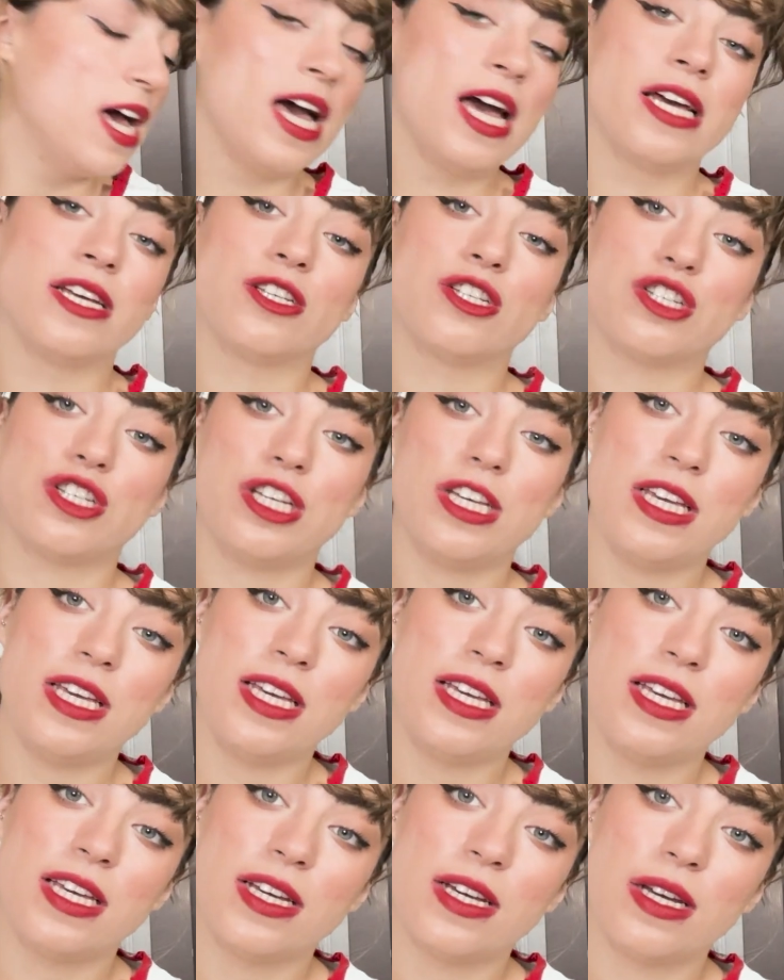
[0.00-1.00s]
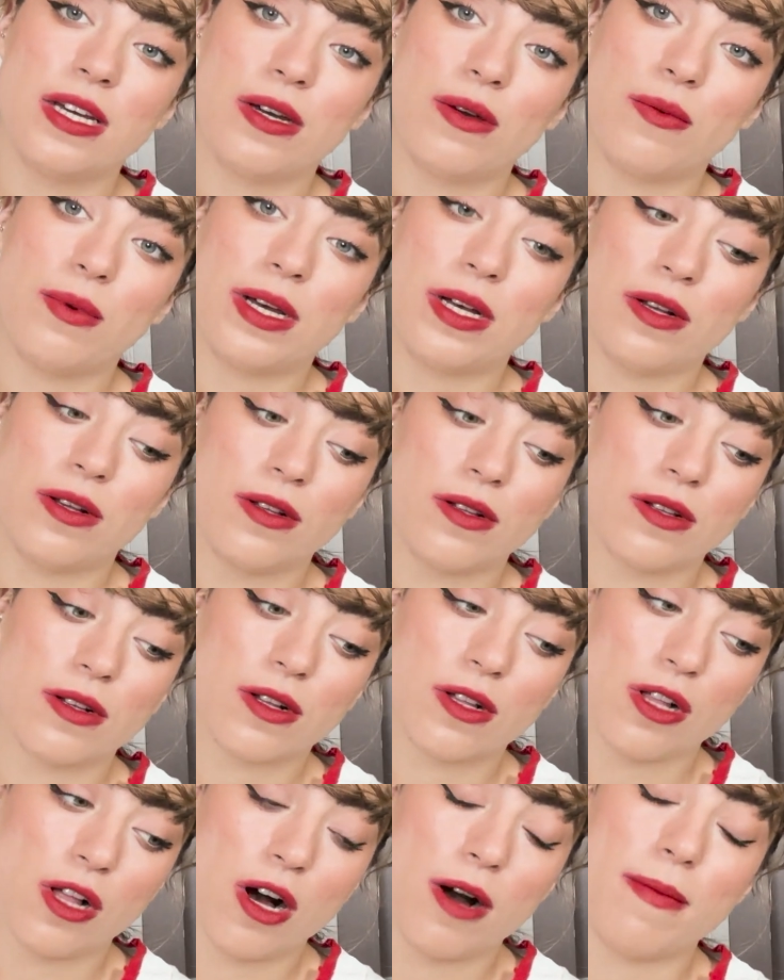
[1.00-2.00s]
She will
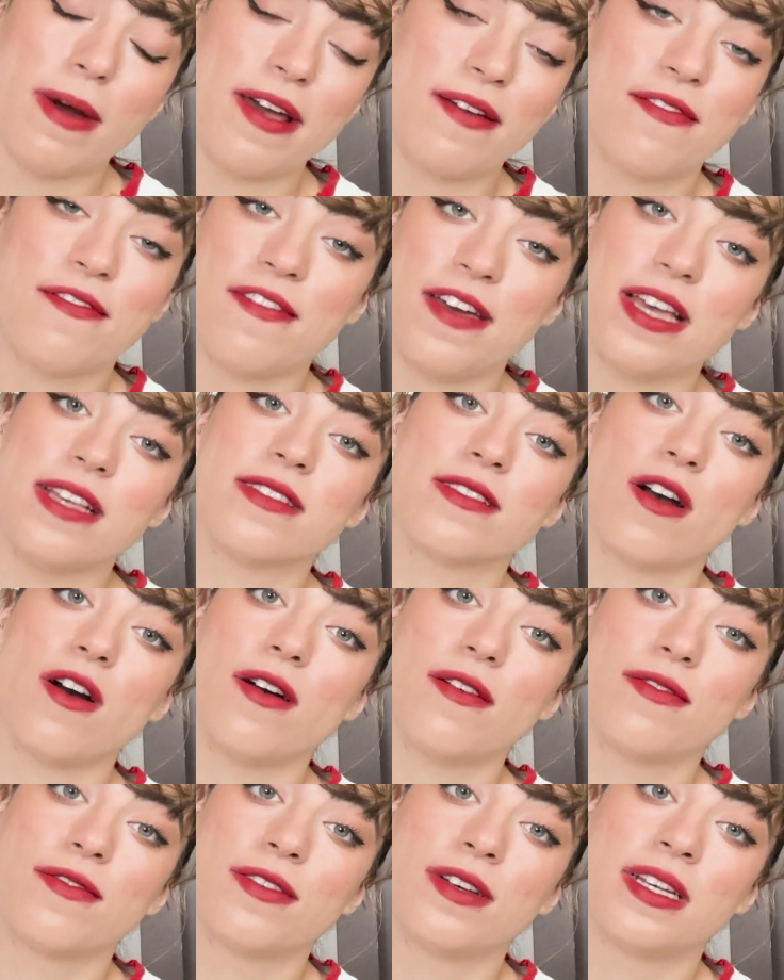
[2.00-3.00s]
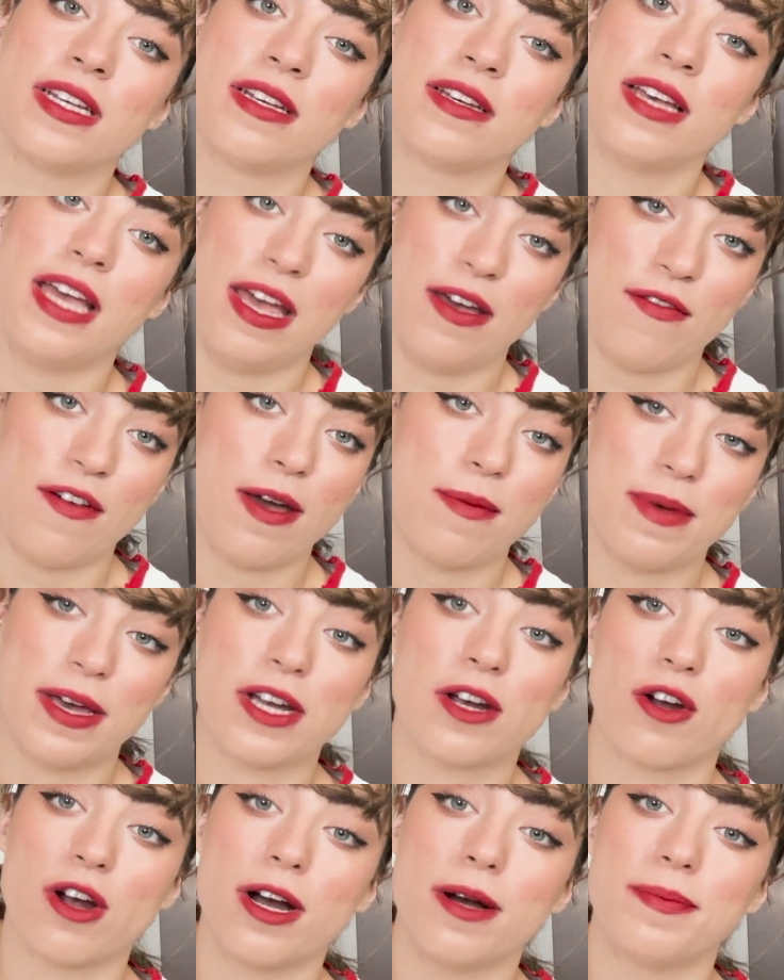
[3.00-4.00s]
claw my face off if I
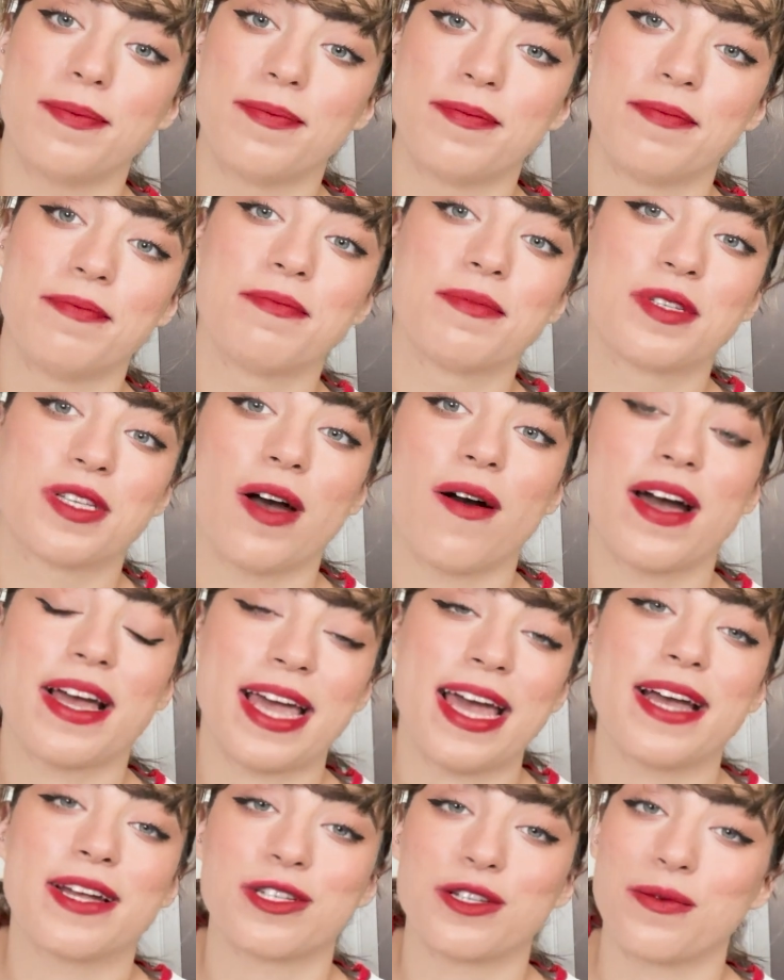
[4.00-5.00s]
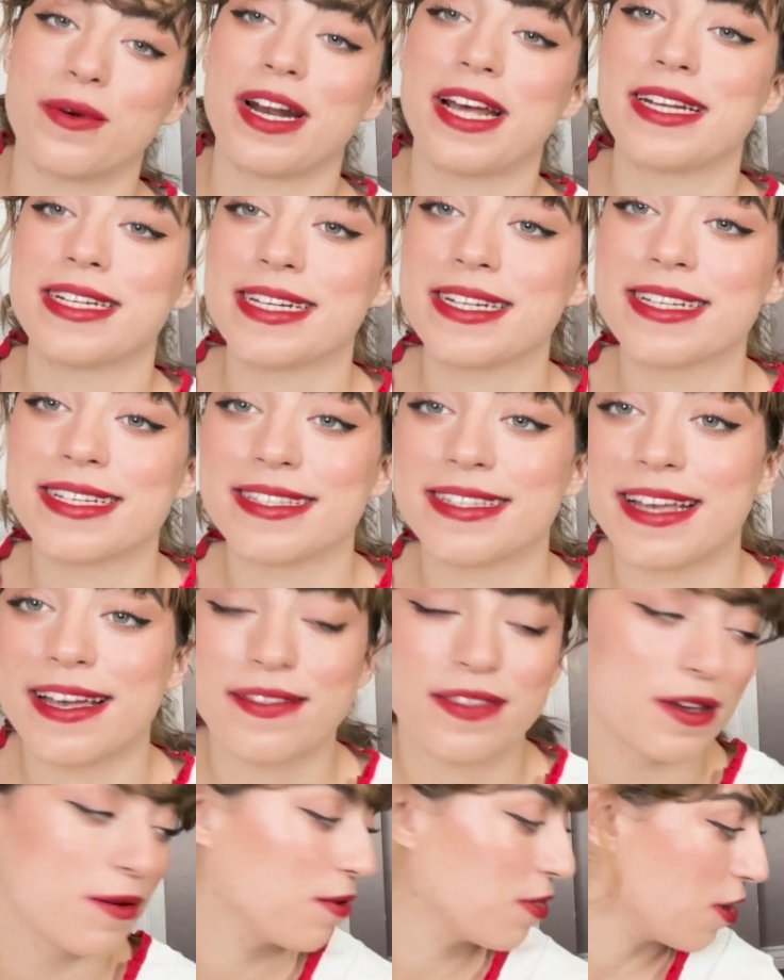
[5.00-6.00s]
pick her up. So I can't do what I did to
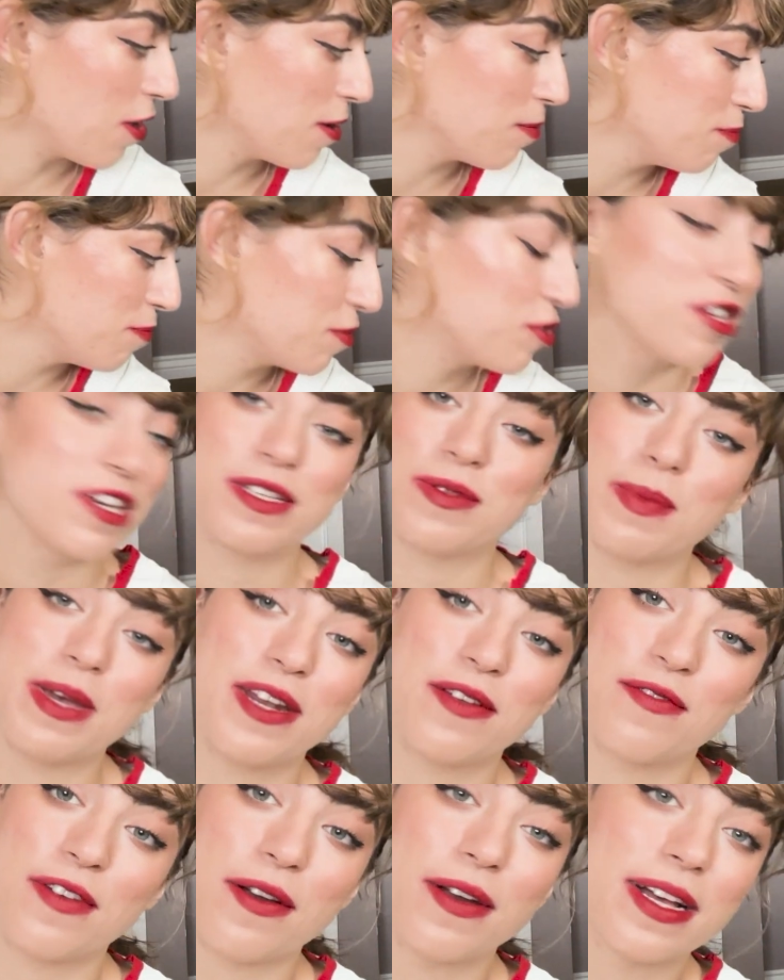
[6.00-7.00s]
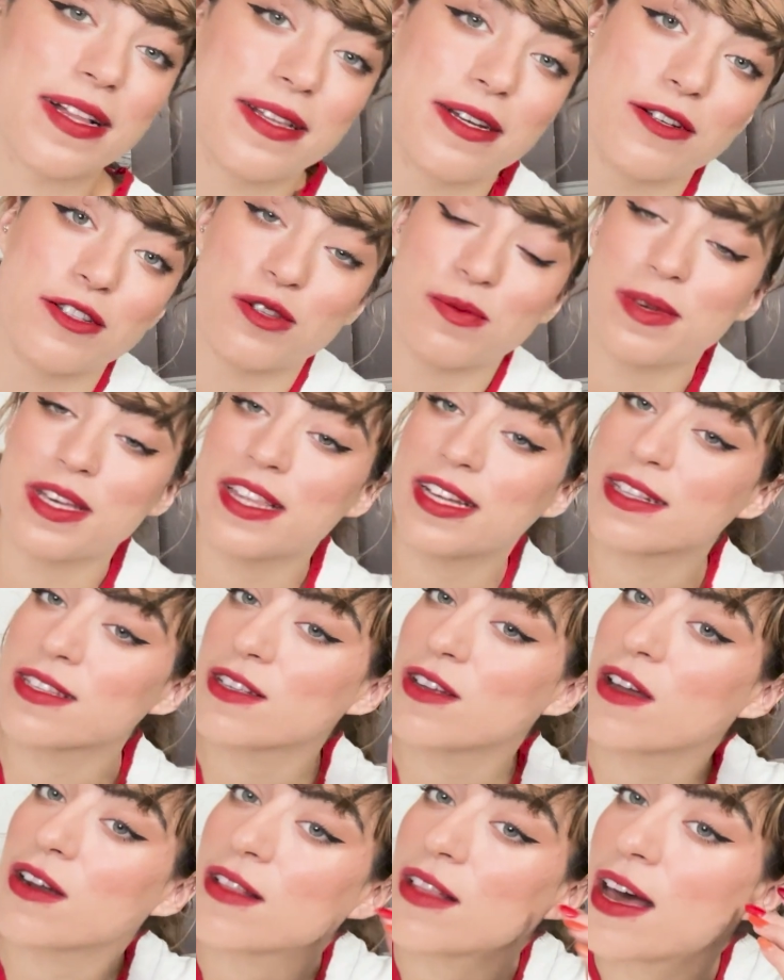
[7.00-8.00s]
Stanley with her. She has made it very clear to me that's
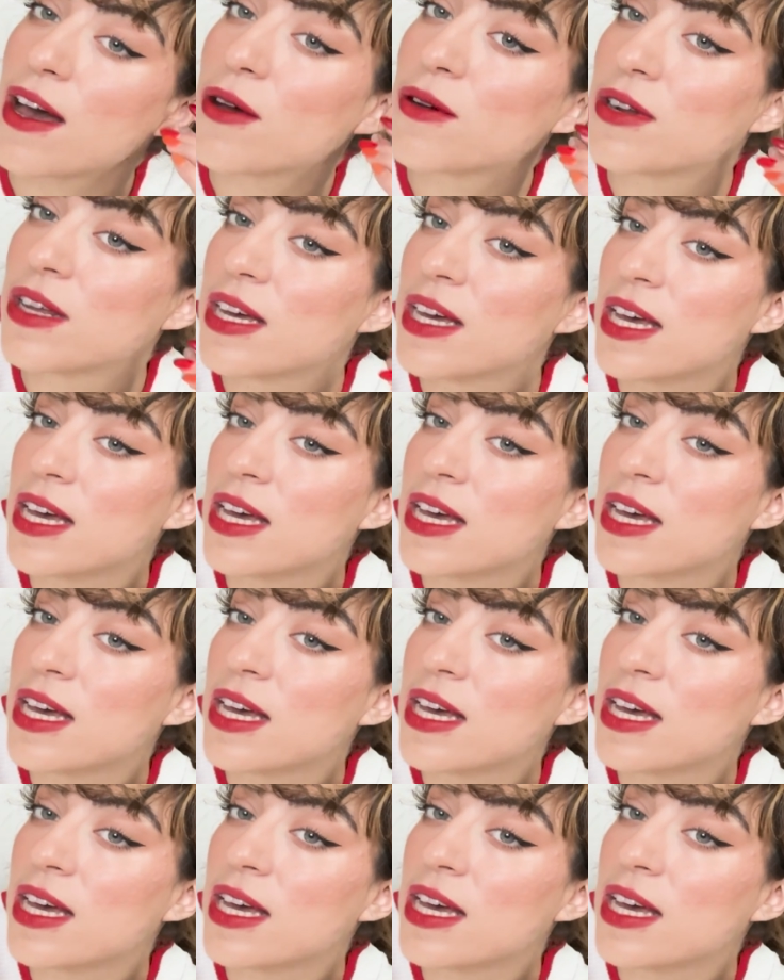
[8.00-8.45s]
not allowed.